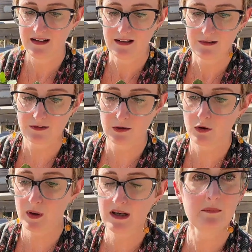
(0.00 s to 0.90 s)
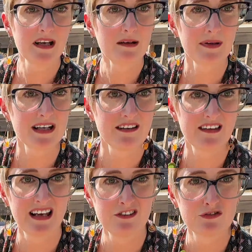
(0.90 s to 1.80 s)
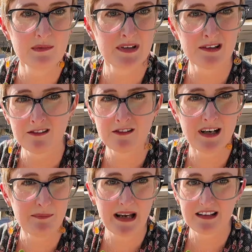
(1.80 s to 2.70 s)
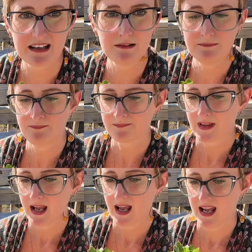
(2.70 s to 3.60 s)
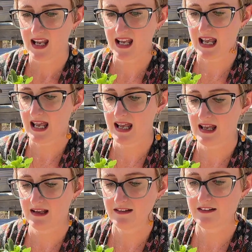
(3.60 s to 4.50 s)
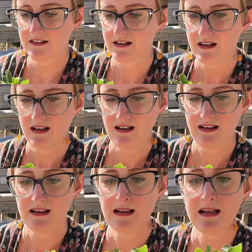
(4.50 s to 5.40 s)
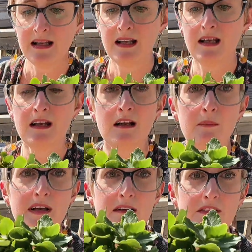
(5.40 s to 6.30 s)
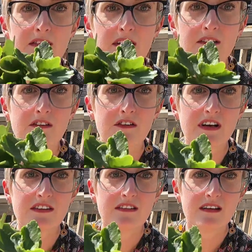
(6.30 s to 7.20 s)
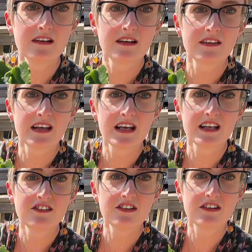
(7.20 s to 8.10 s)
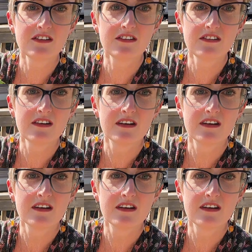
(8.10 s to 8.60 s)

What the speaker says: Grew quite a bit because I had trimmed it right back down. And a little bit of sun stressing on the edges